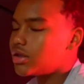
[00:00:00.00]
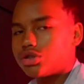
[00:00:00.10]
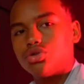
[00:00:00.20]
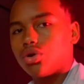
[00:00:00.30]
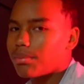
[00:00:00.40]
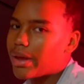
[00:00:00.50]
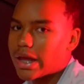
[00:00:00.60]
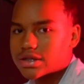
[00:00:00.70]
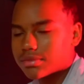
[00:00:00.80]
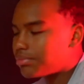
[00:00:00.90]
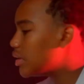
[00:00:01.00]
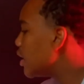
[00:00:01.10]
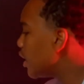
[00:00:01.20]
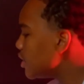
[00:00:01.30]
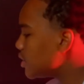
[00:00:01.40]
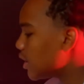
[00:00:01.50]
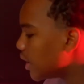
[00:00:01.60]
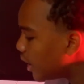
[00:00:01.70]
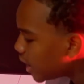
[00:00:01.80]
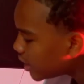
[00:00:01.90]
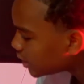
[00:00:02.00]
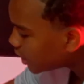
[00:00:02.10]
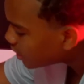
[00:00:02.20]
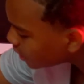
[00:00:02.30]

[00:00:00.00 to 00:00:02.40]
short passing plays, anything